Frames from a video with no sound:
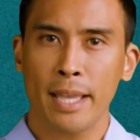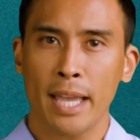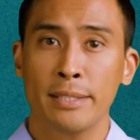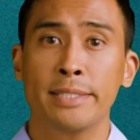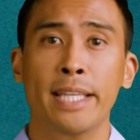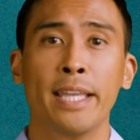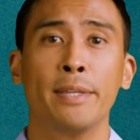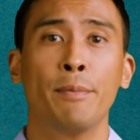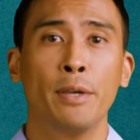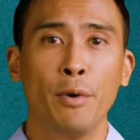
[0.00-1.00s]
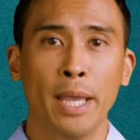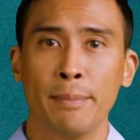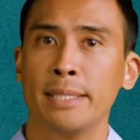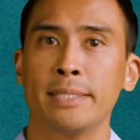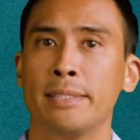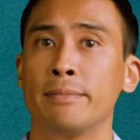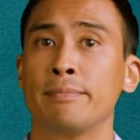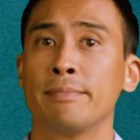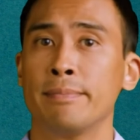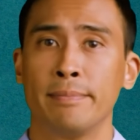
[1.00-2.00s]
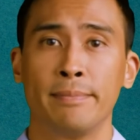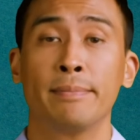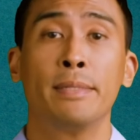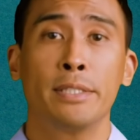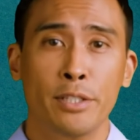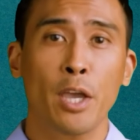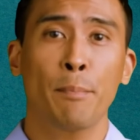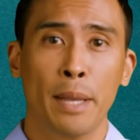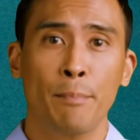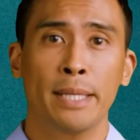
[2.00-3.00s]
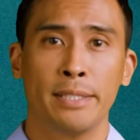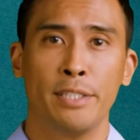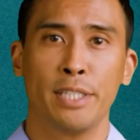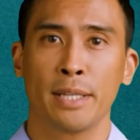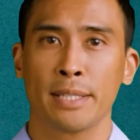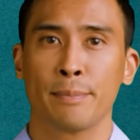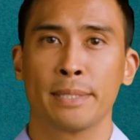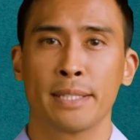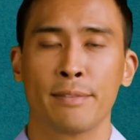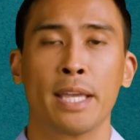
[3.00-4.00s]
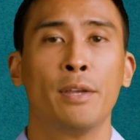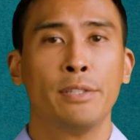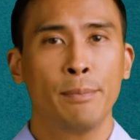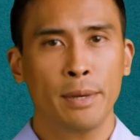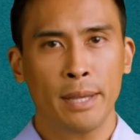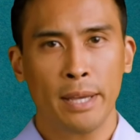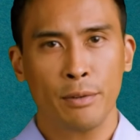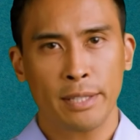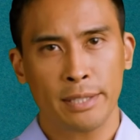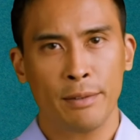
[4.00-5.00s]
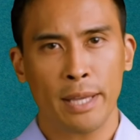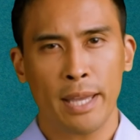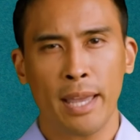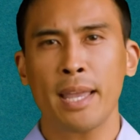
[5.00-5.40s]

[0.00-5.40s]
Understand the requirements. Start by researching the specific eligibility criteria,